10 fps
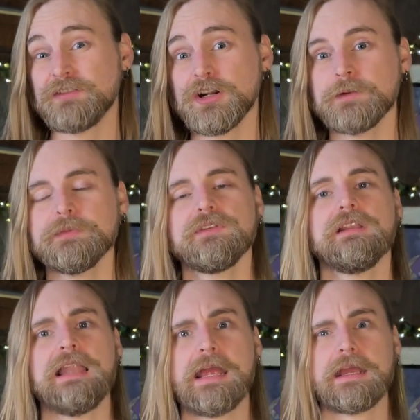verbs
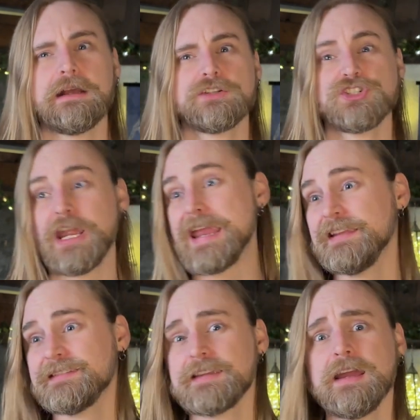like
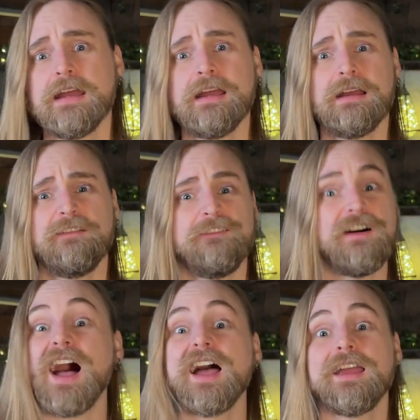chase,
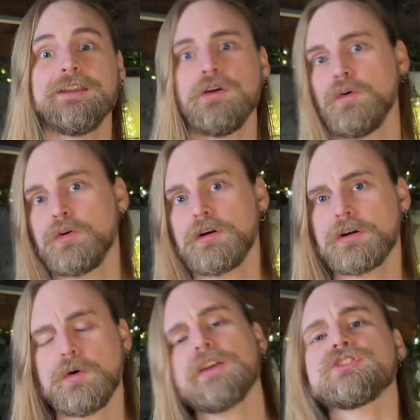find, or
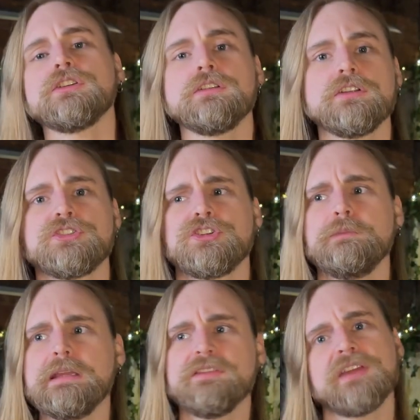question should
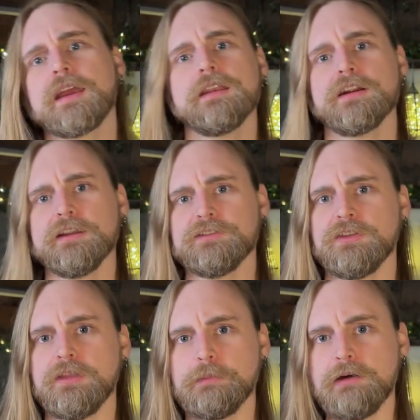be secondary
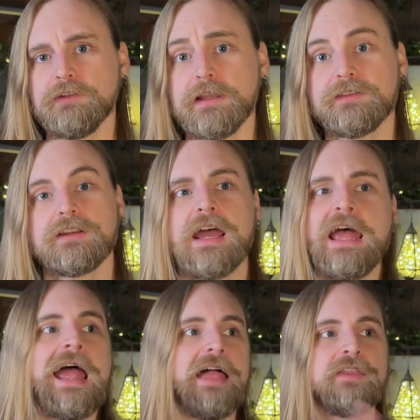to the above list.
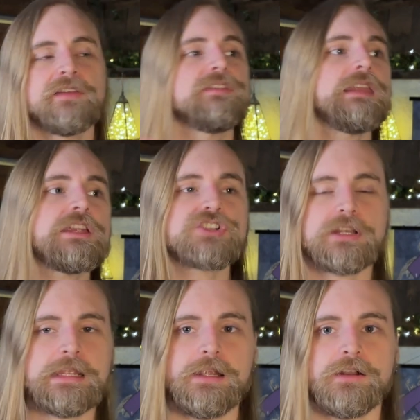And the
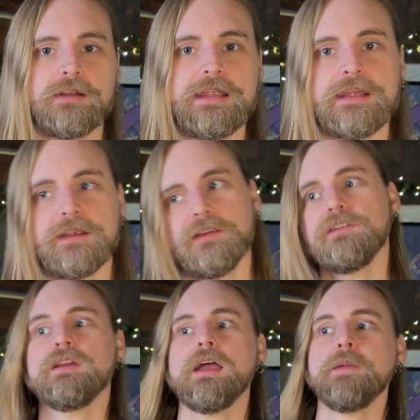distinction here
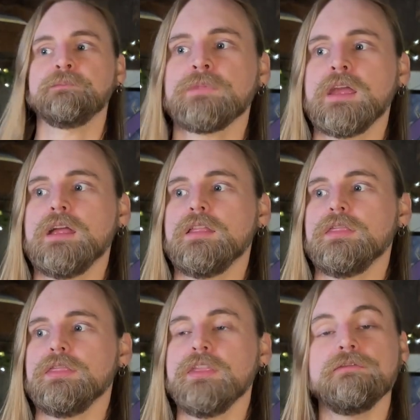is
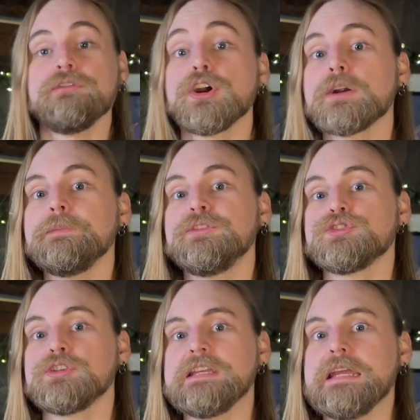the verbs
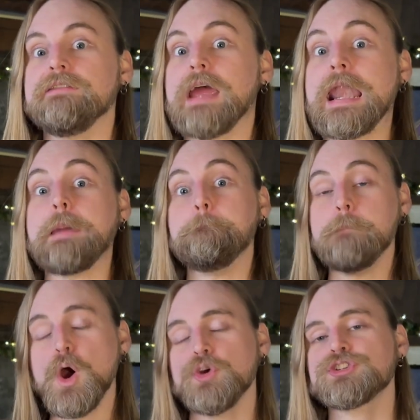should give an
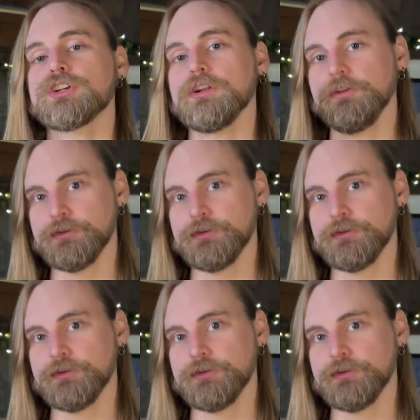emotional